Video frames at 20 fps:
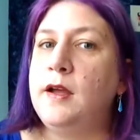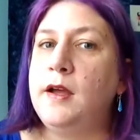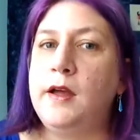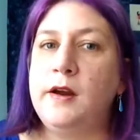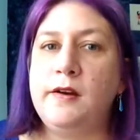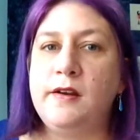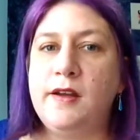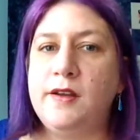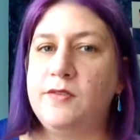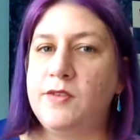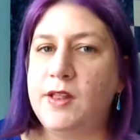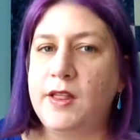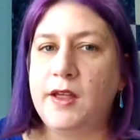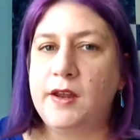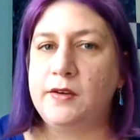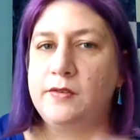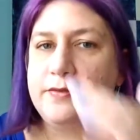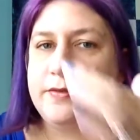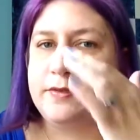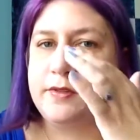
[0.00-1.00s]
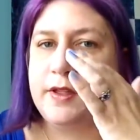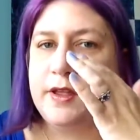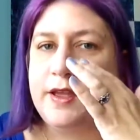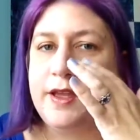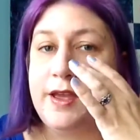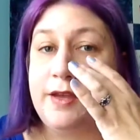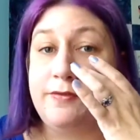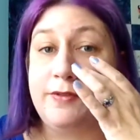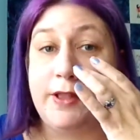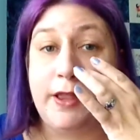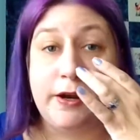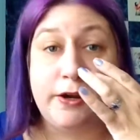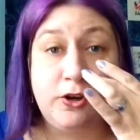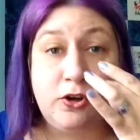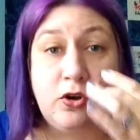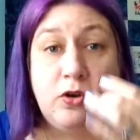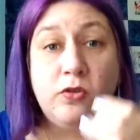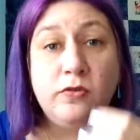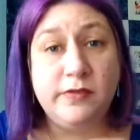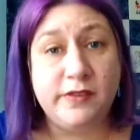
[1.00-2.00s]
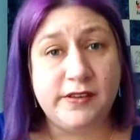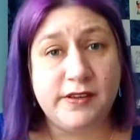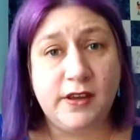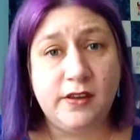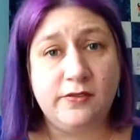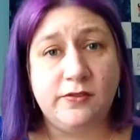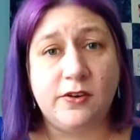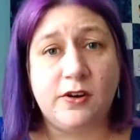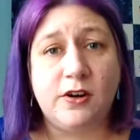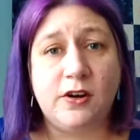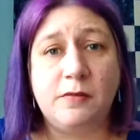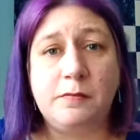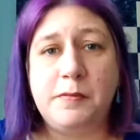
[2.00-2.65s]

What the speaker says: I have a lot of gold and silver,